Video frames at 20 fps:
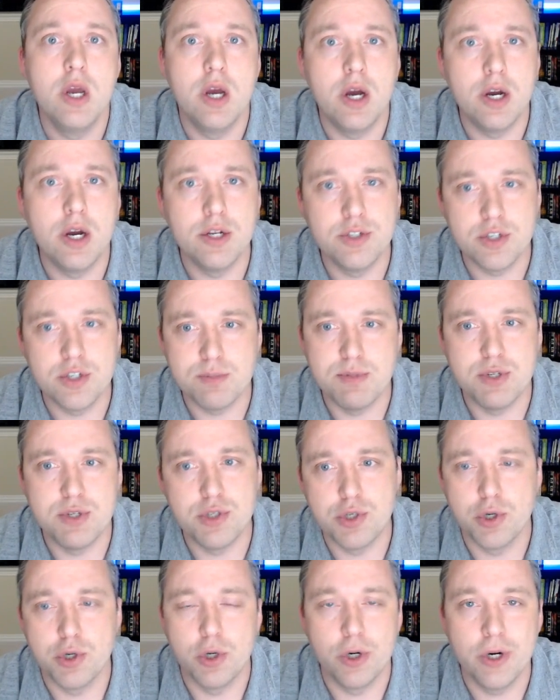uh, just be
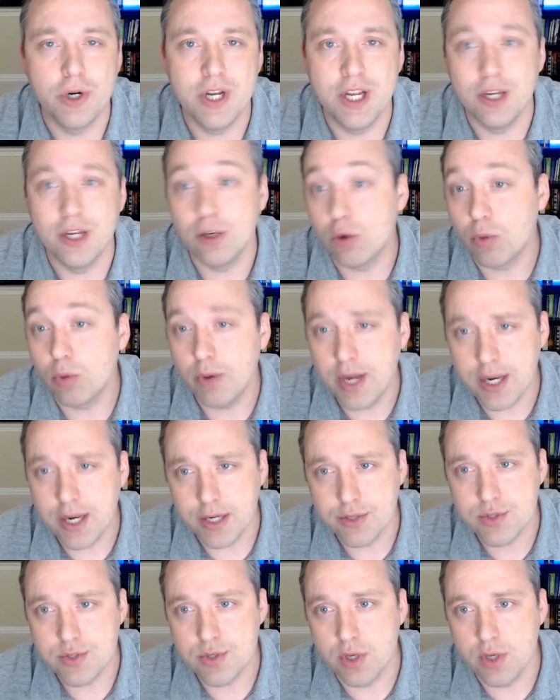sure and create it.